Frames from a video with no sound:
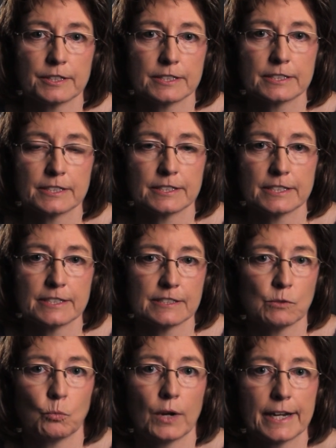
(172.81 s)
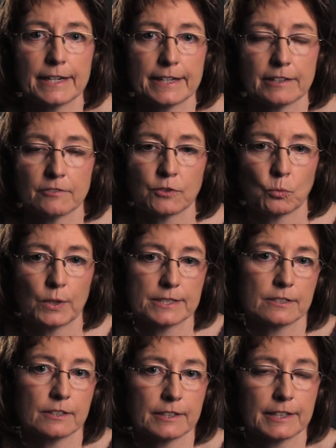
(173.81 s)
this disease and waiting for
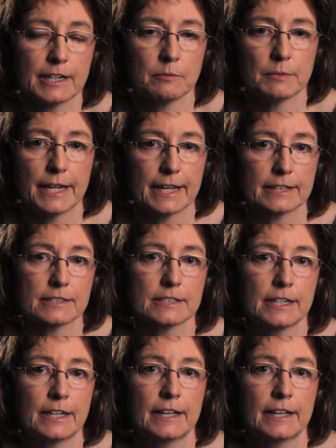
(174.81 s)
what's going to come next,